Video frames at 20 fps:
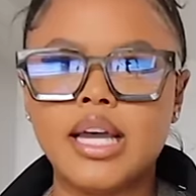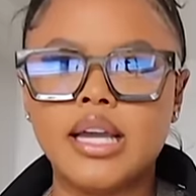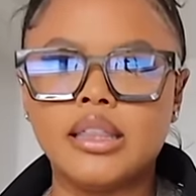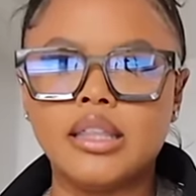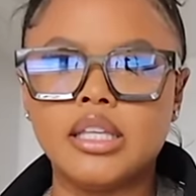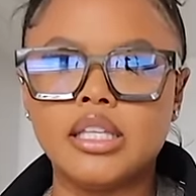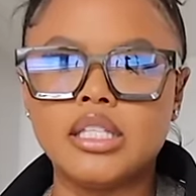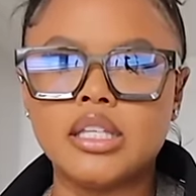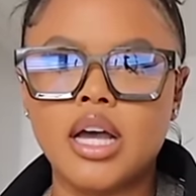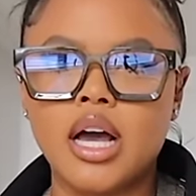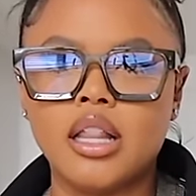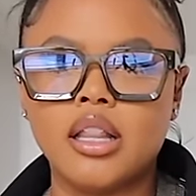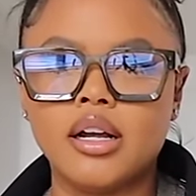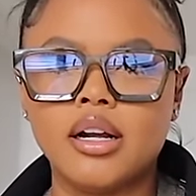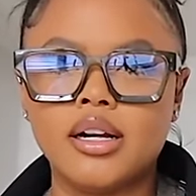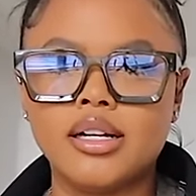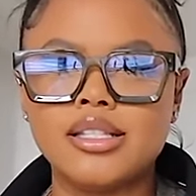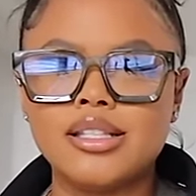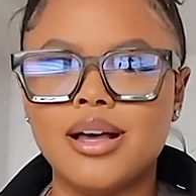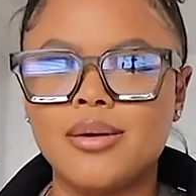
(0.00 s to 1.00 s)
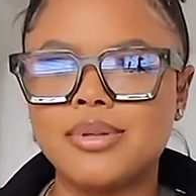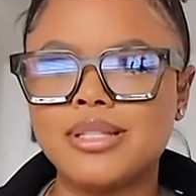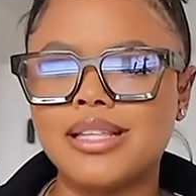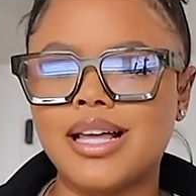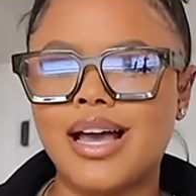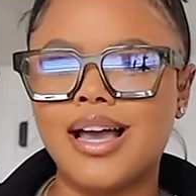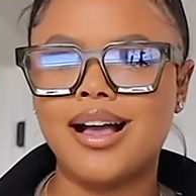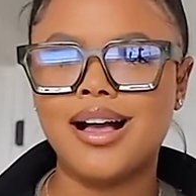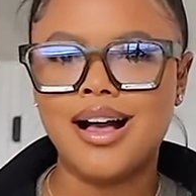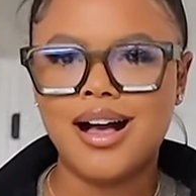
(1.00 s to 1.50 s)
like this color. So I was
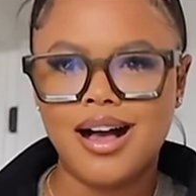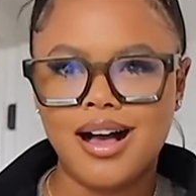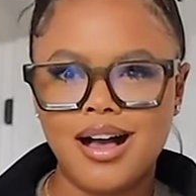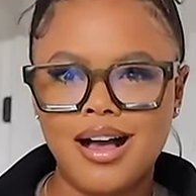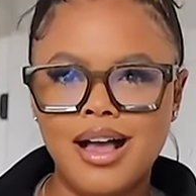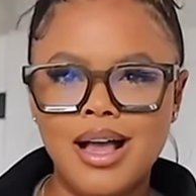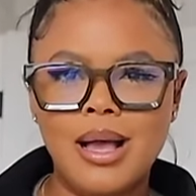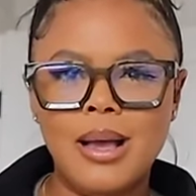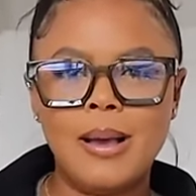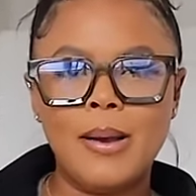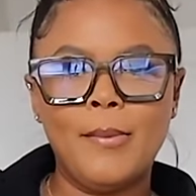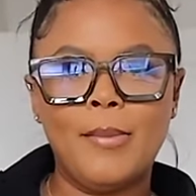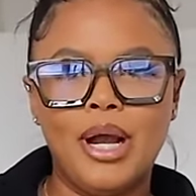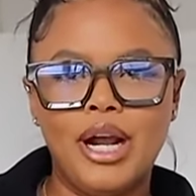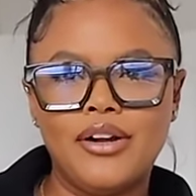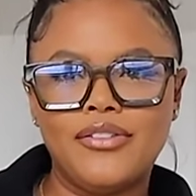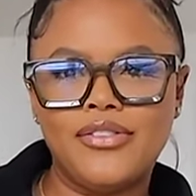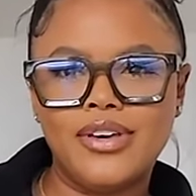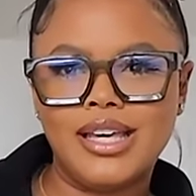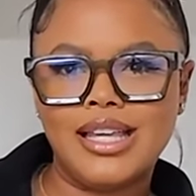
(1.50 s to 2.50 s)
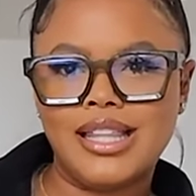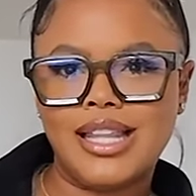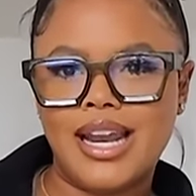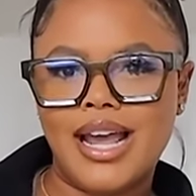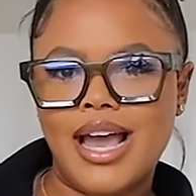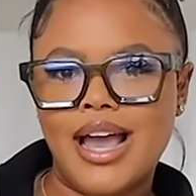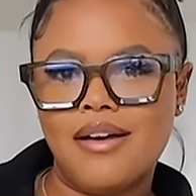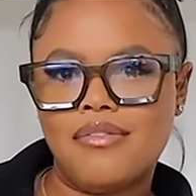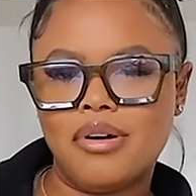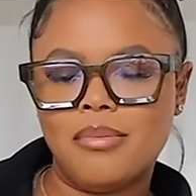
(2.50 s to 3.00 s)
like, ah, perfect. Then I
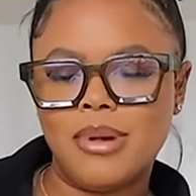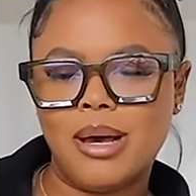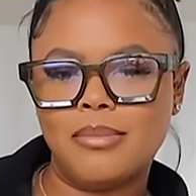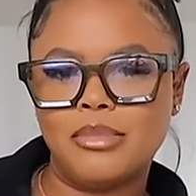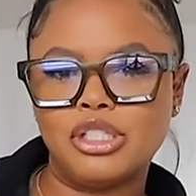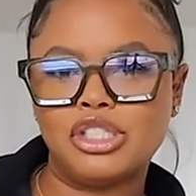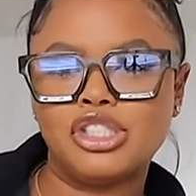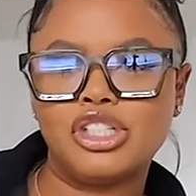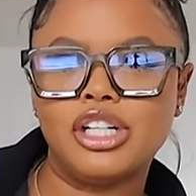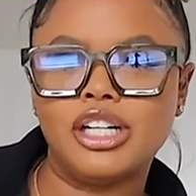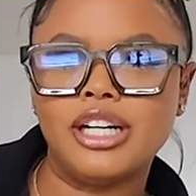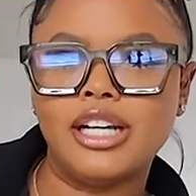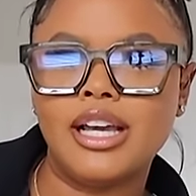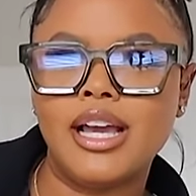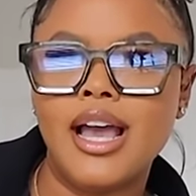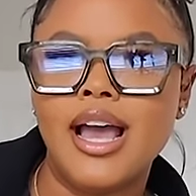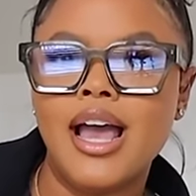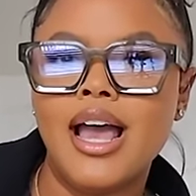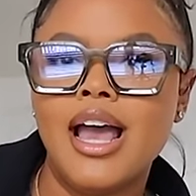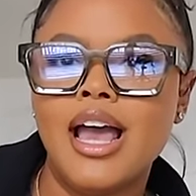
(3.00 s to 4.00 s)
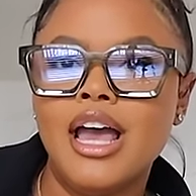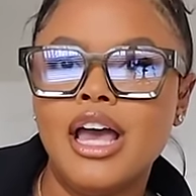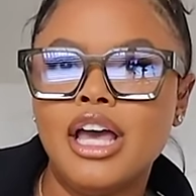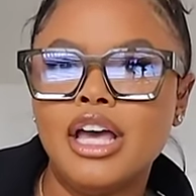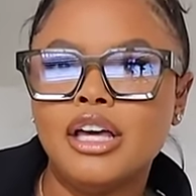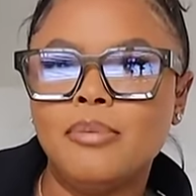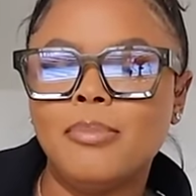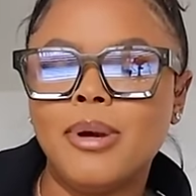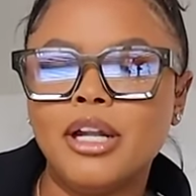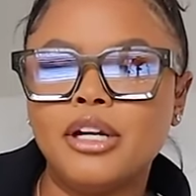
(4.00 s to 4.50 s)
have on my Mejuri,
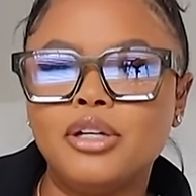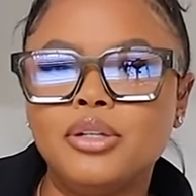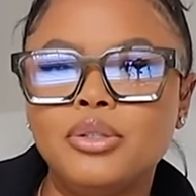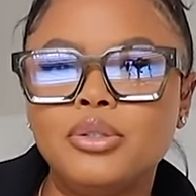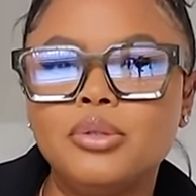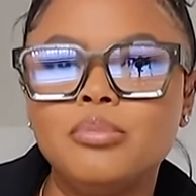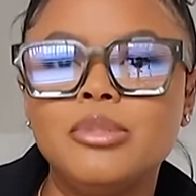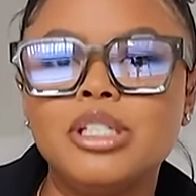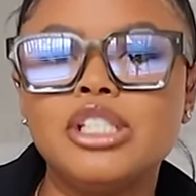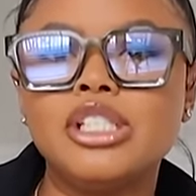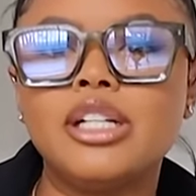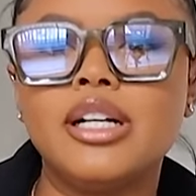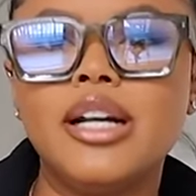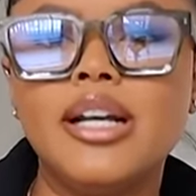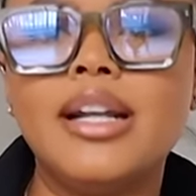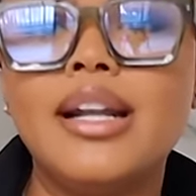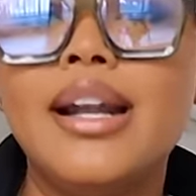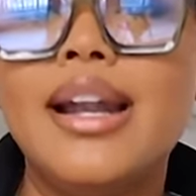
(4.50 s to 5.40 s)
my new Mejuri